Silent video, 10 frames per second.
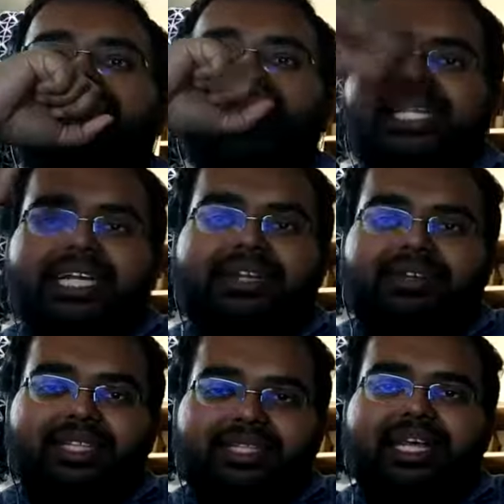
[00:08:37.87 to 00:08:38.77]
dealing with
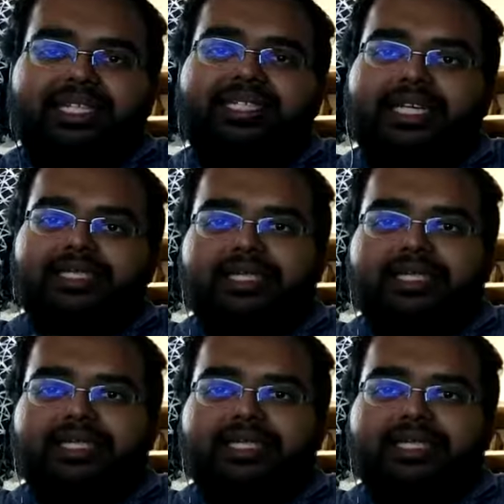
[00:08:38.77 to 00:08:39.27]
it in that sense,